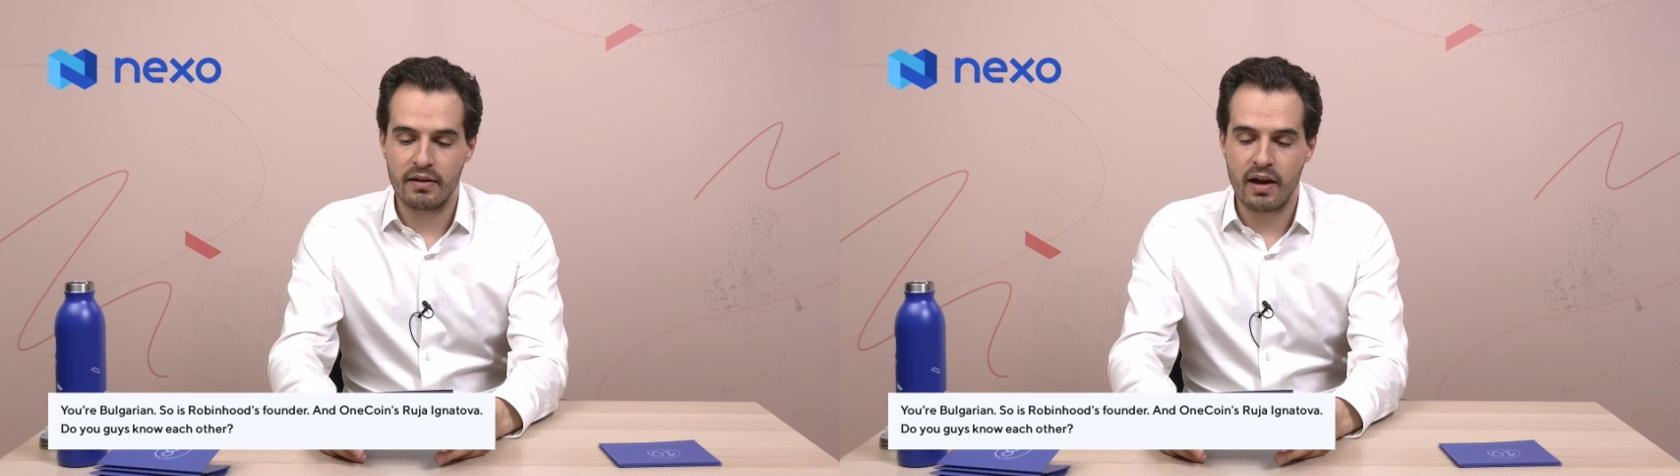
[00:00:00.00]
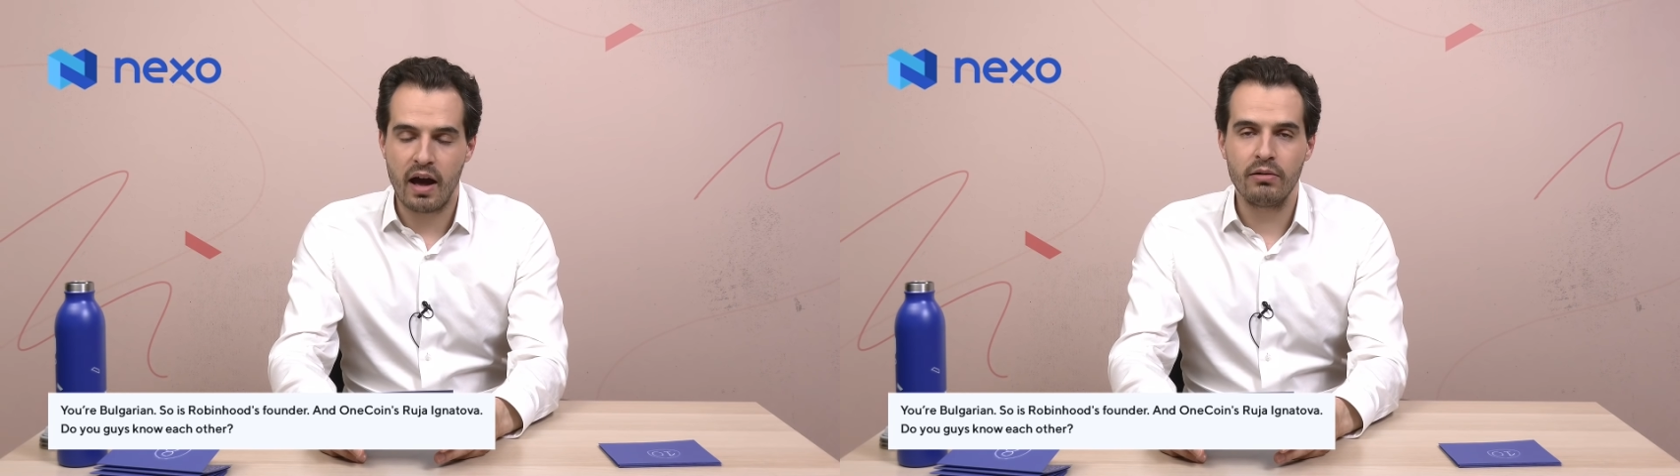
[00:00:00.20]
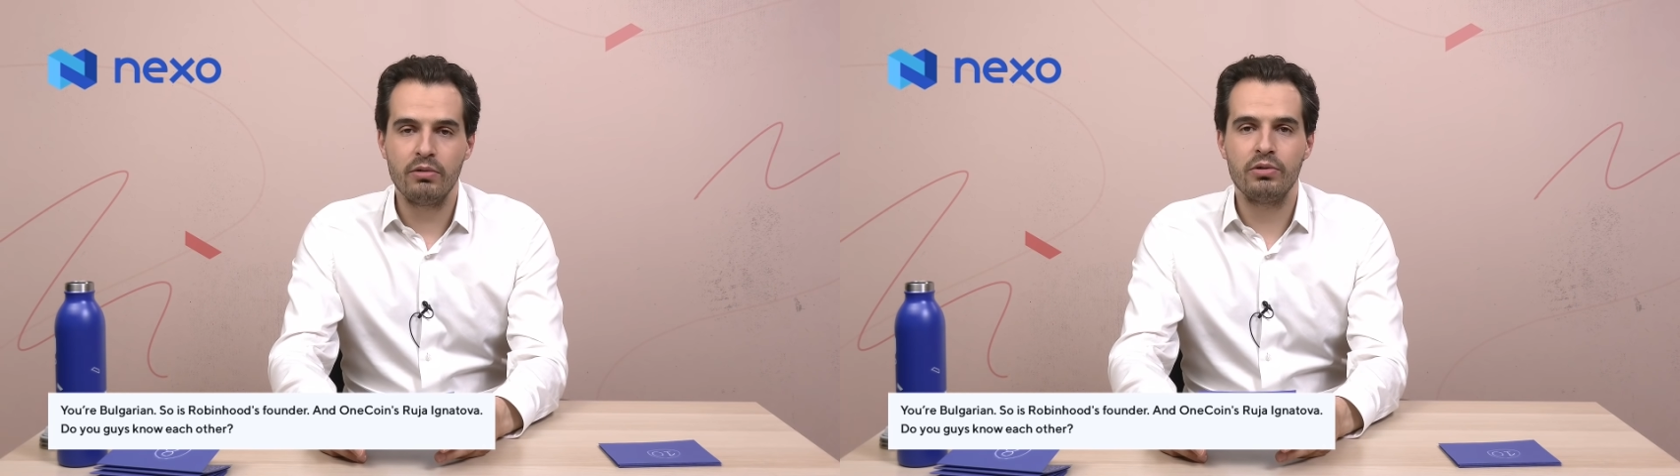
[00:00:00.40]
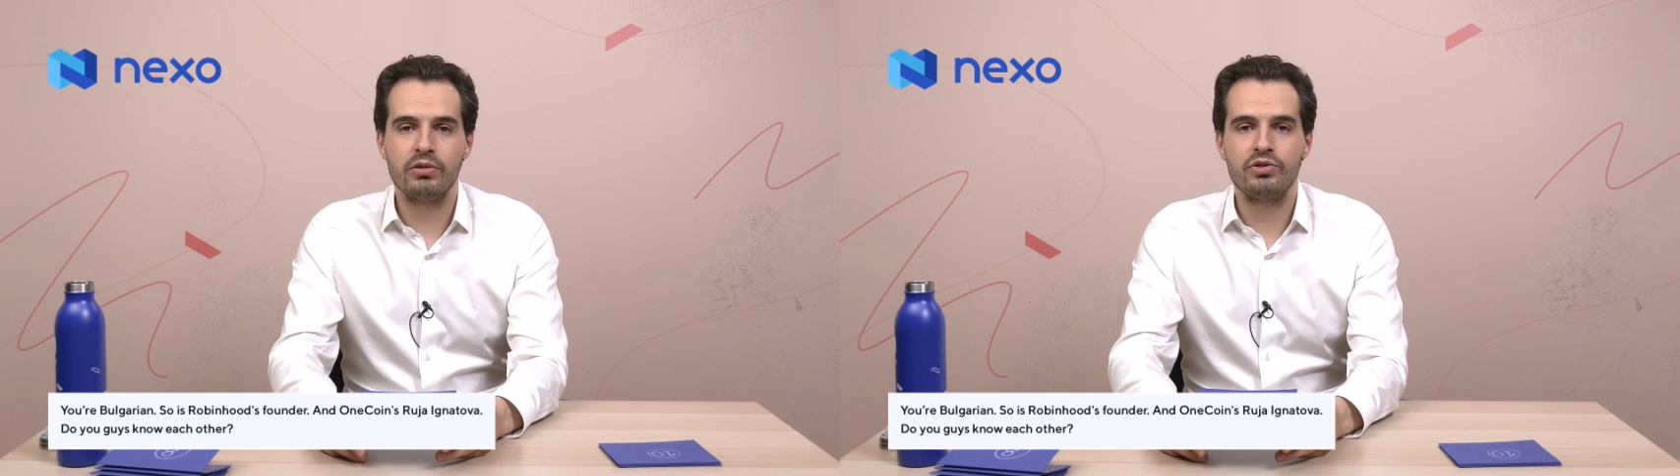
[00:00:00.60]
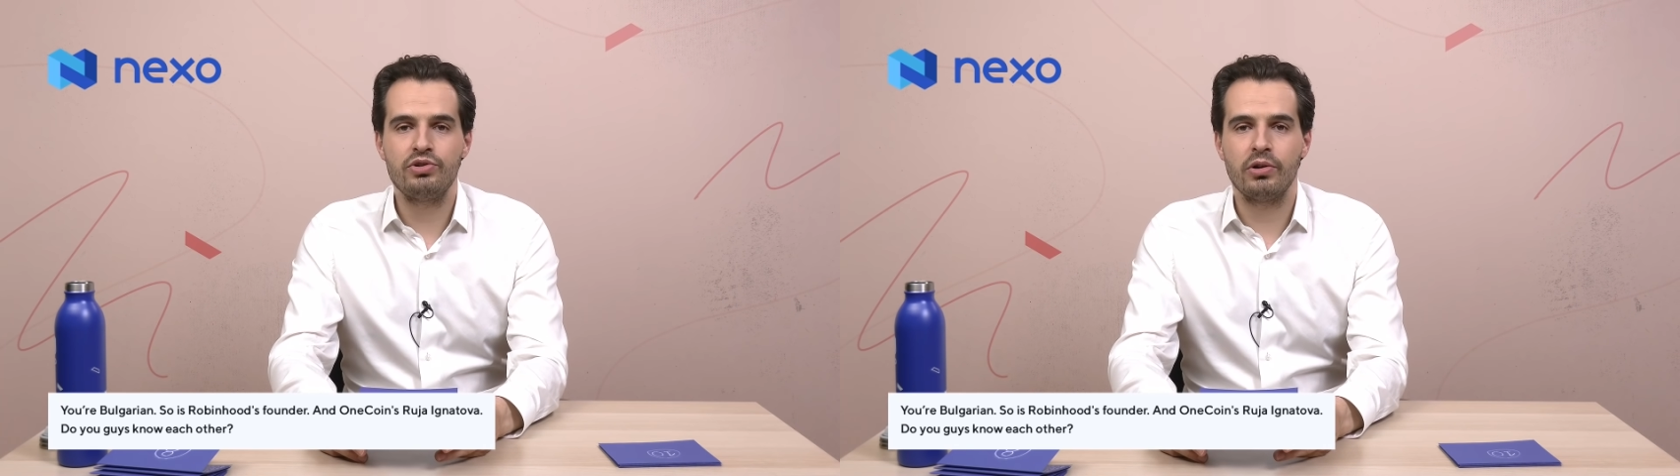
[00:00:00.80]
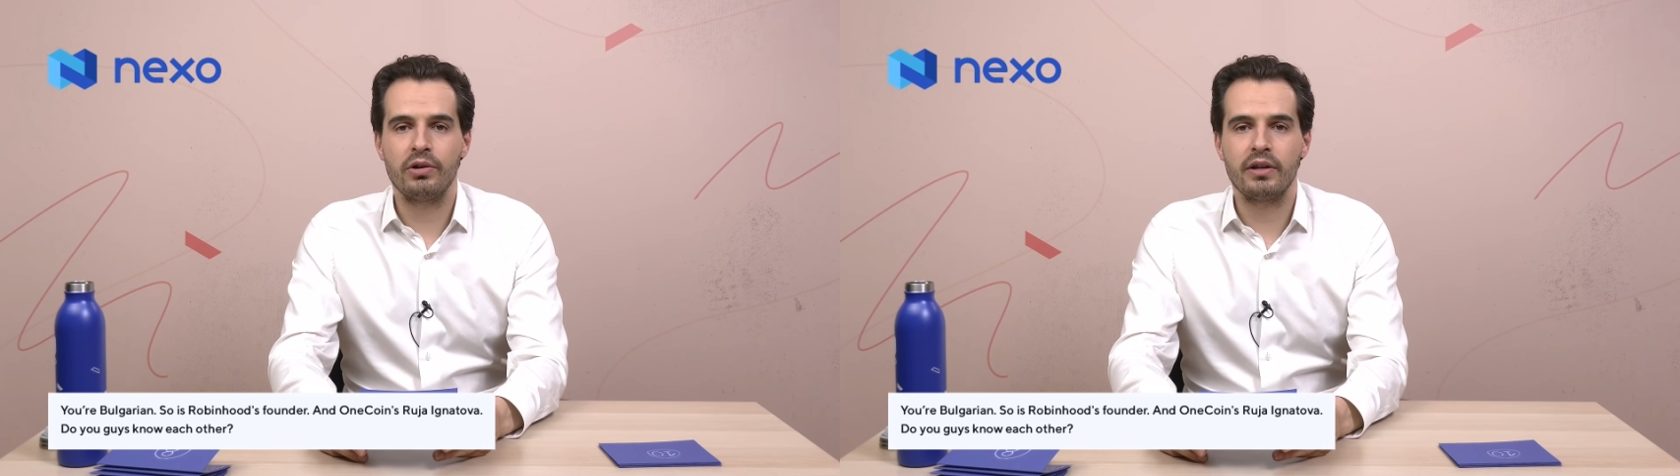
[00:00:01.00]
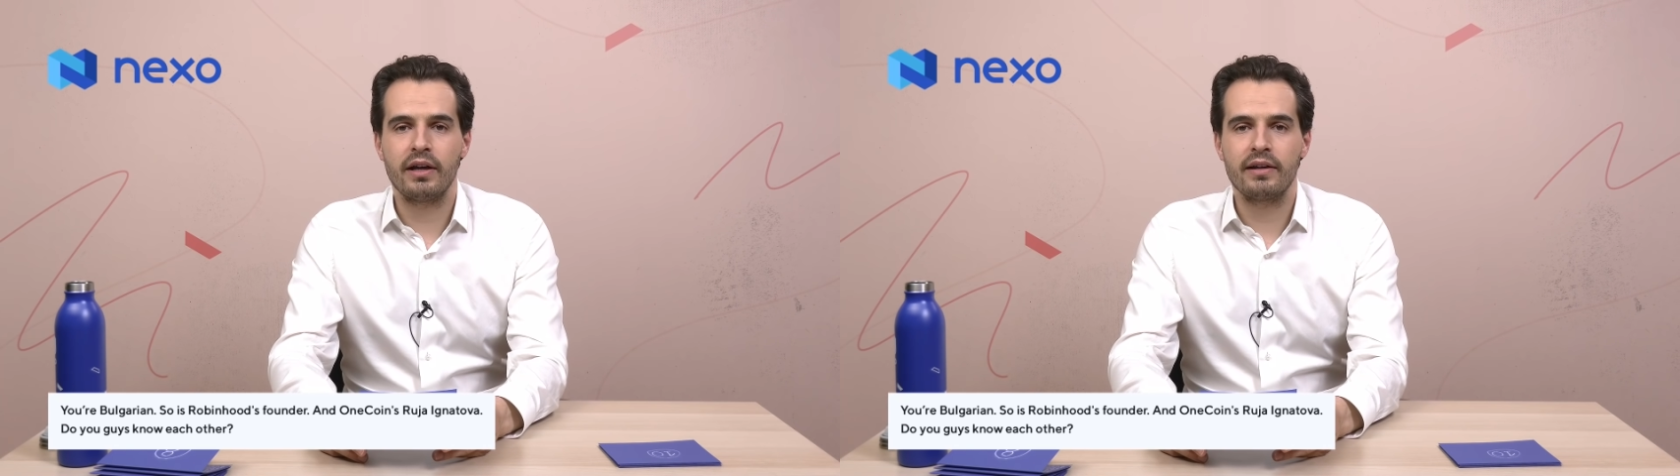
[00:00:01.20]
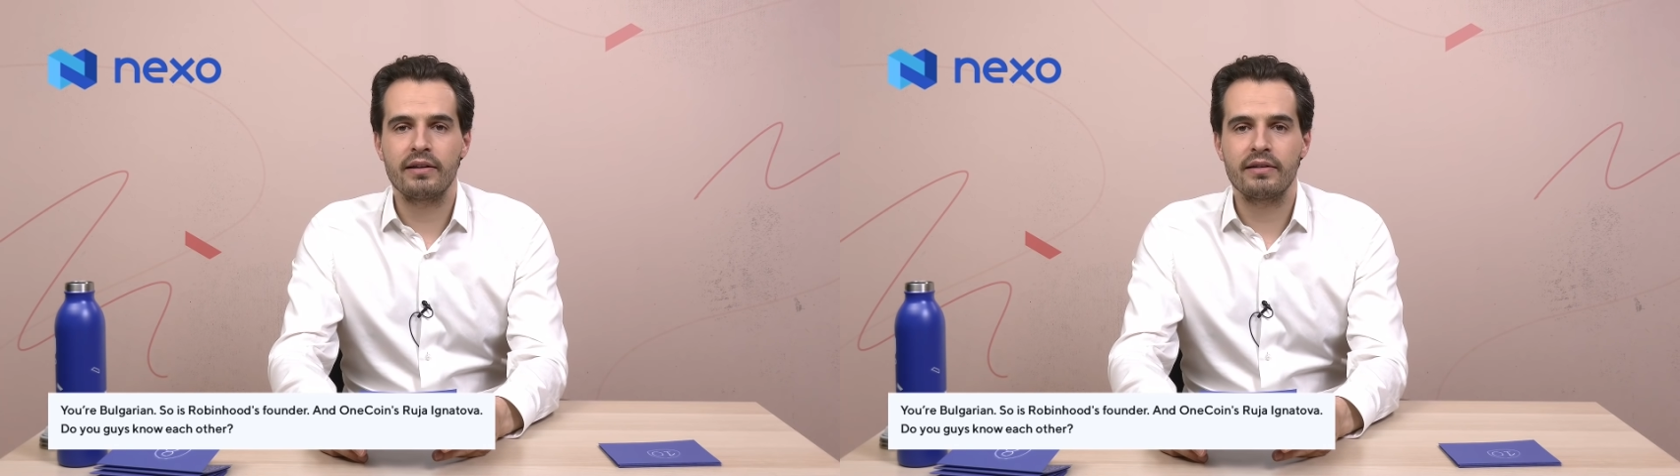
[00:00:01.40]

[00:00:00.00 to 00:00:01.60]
how do you enjoy that?